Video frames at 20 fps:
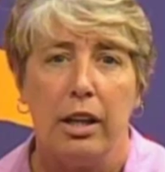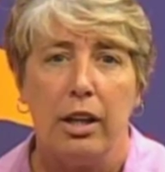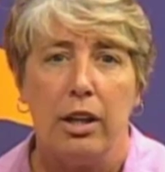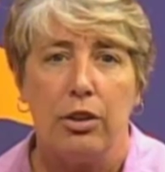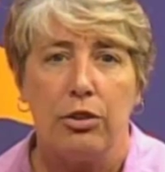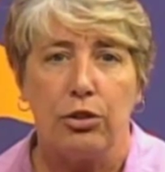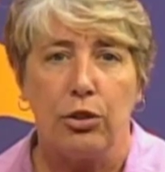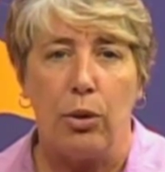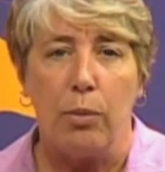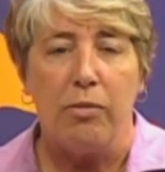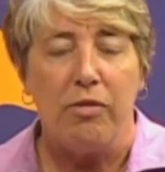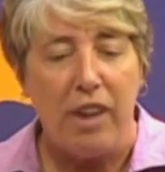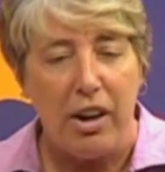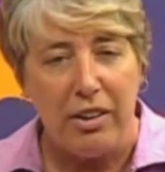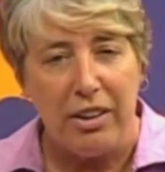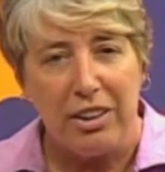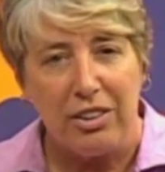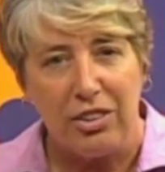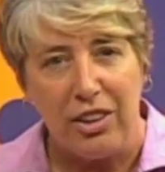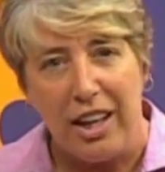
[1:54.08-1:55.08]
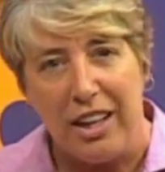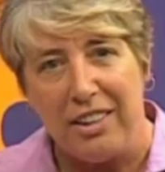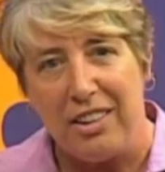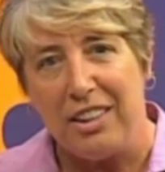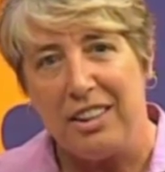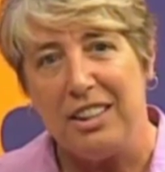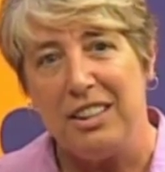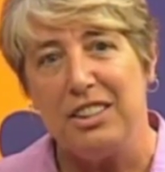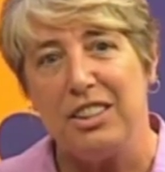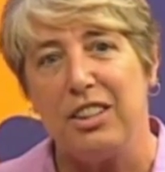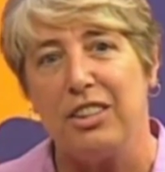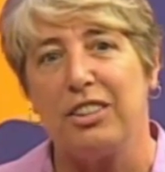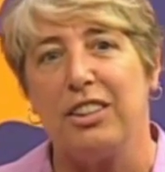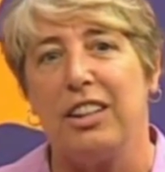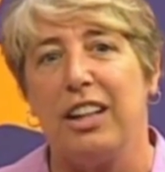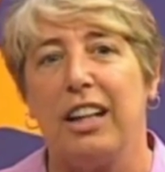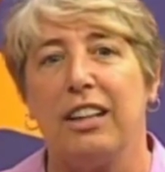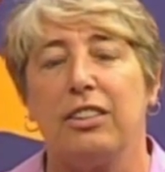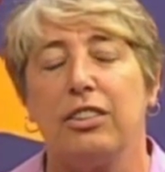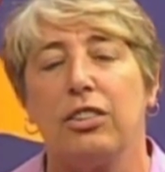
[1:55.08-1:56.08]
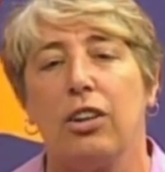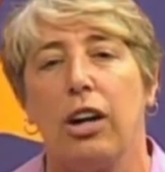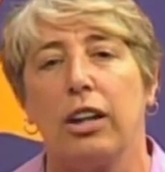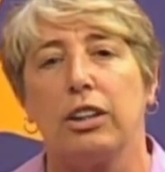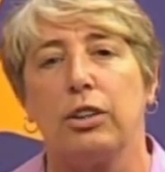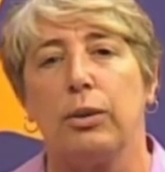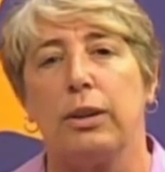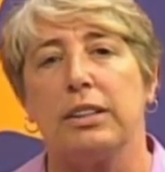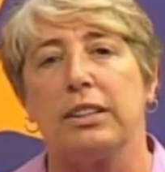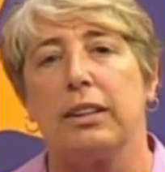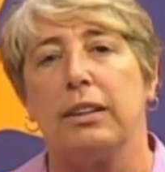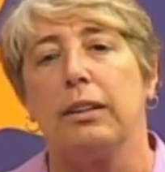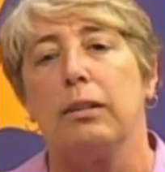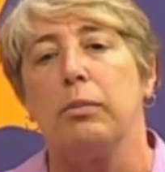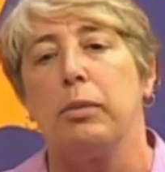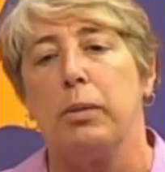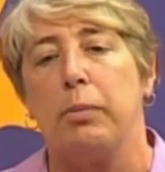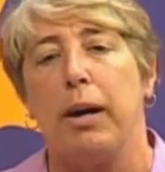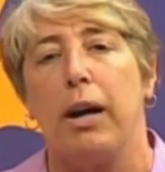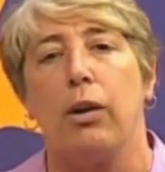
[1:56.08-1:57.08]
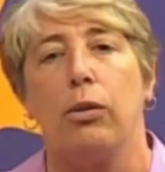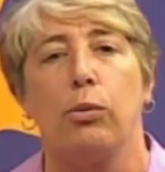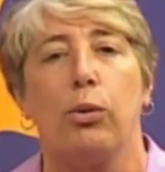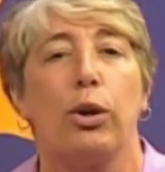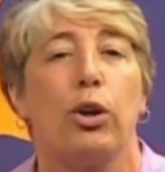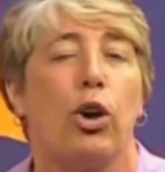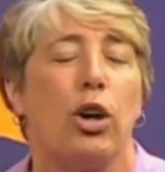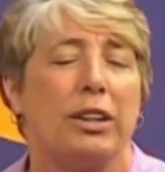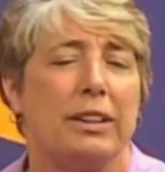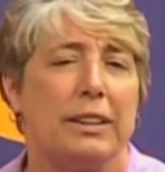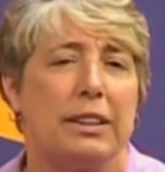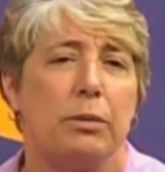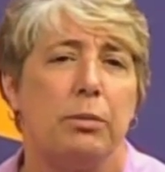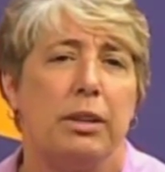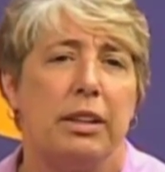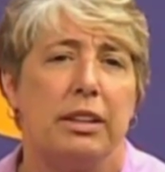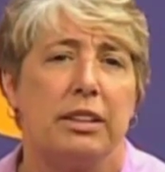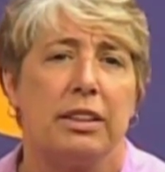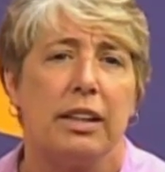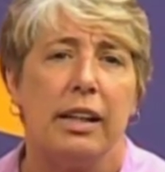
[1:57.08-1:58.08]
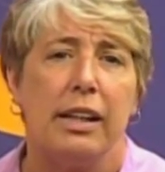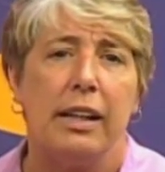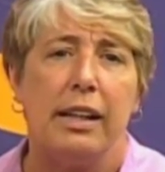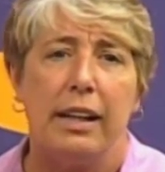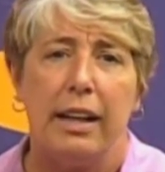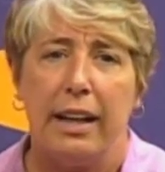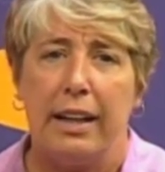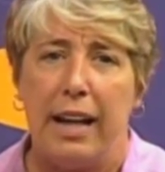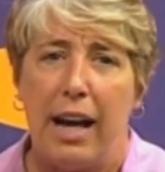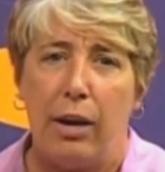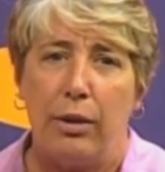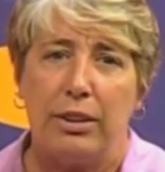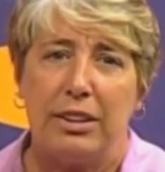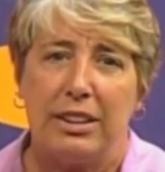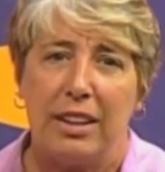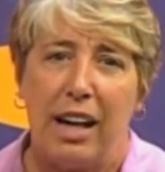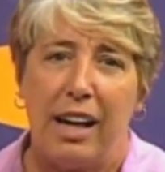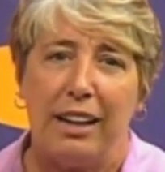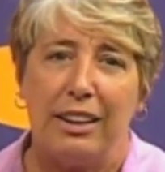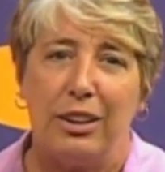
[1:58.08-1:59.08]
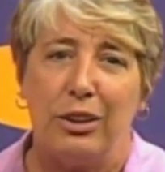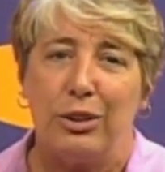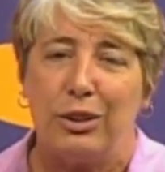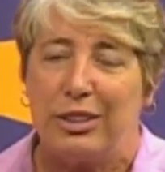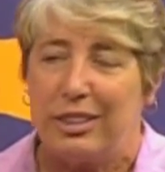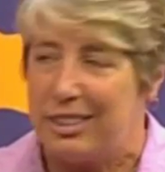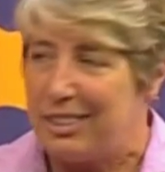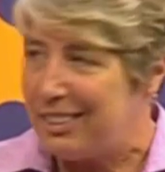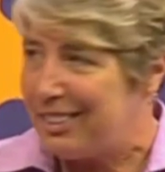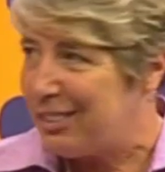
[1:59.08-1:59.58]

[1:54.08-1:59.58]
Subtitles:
So I'm very excited that he's here today to talk to us a little bit about what autism is and how it's diagnosed.